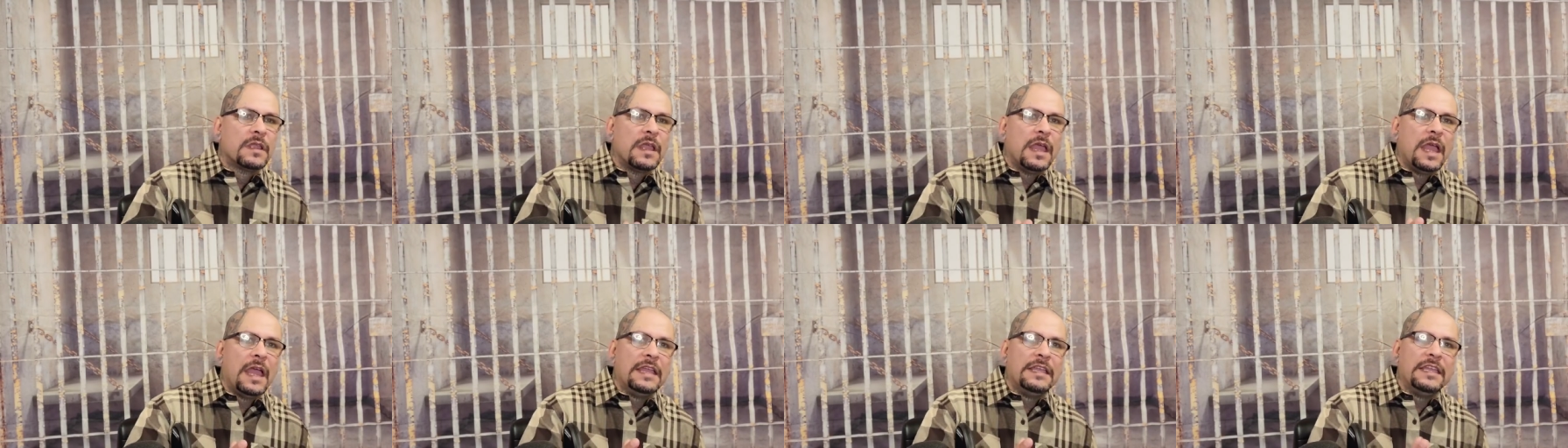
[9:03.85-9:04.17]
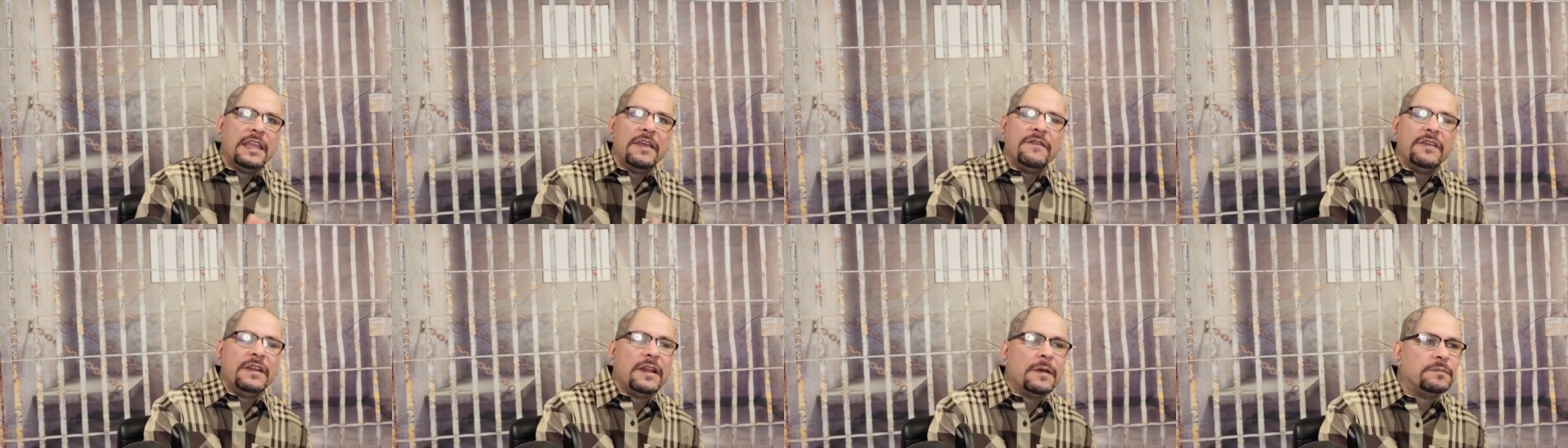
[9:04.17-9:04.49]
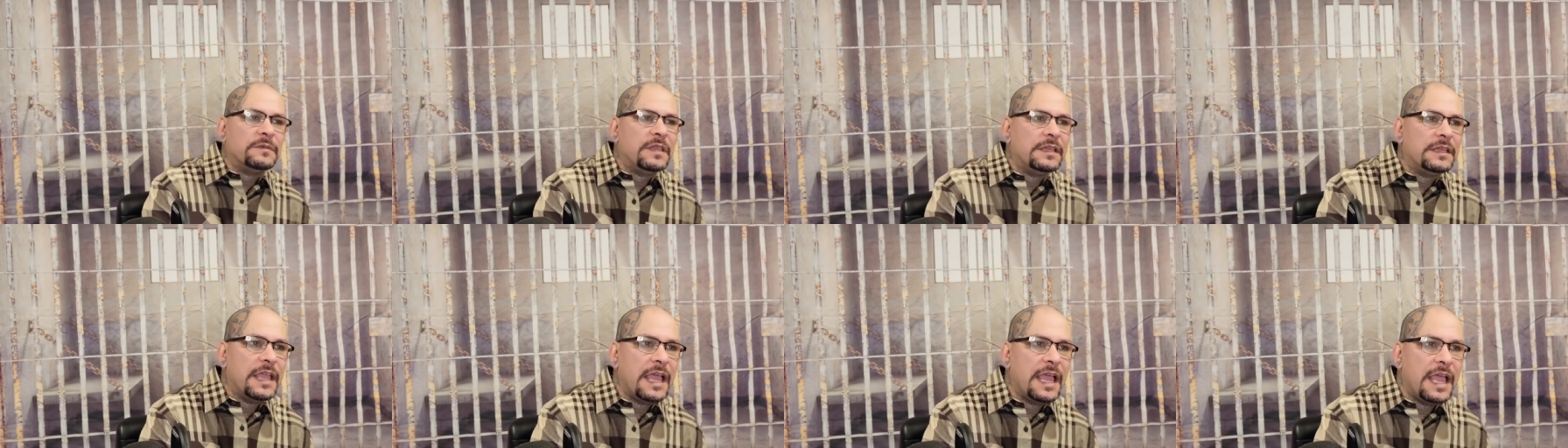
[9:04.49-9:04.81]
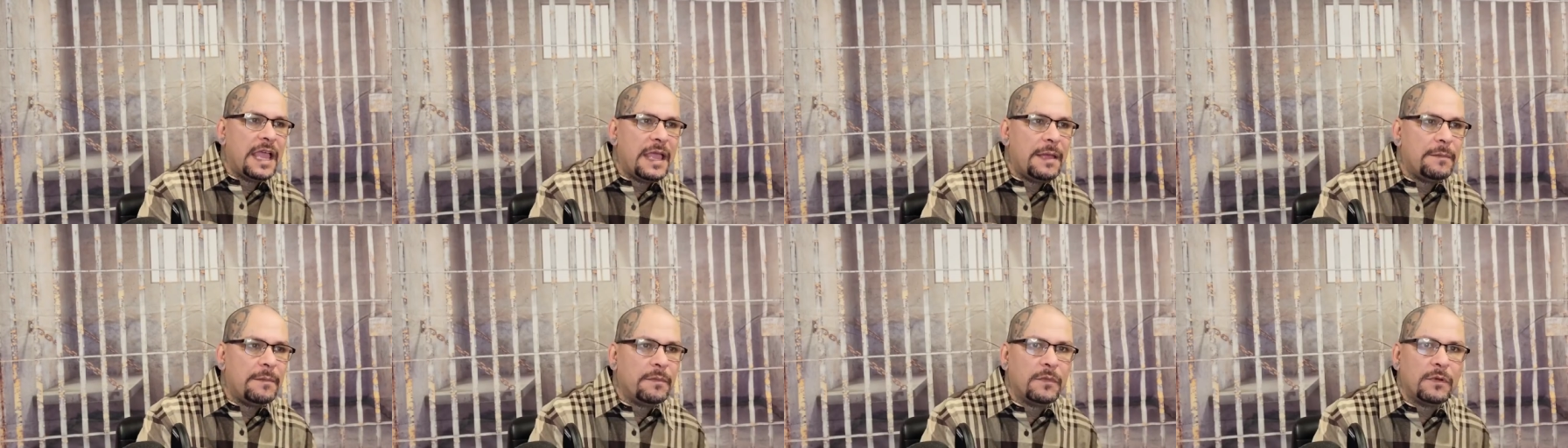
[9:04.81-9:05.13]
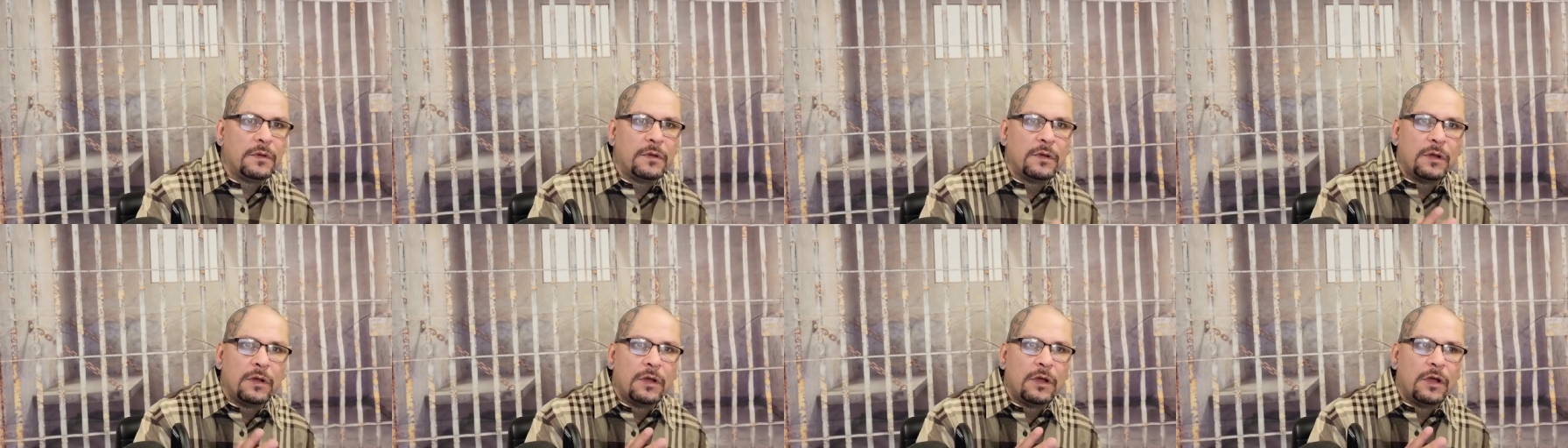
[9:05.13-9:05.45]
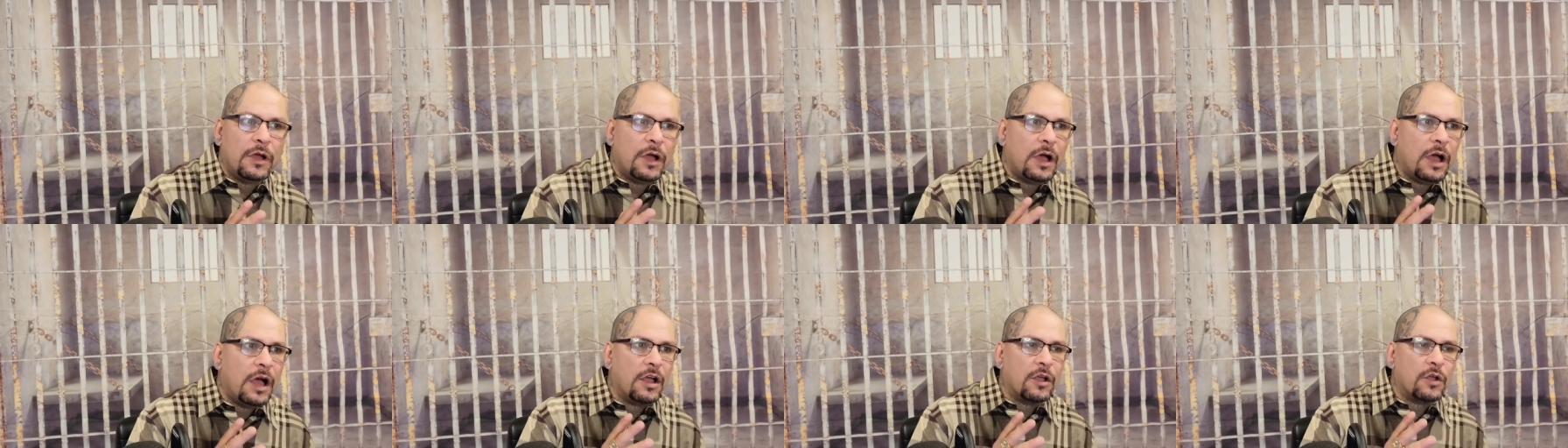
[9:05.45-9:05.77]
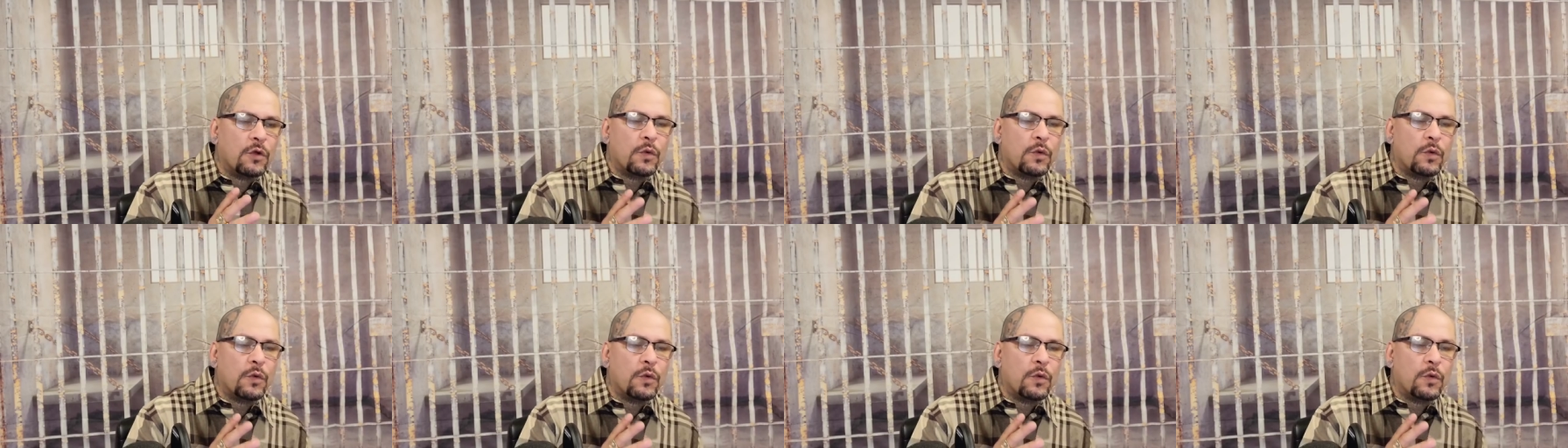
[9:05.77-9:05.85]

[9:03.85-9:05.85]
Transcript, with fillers: and giving up the game uh,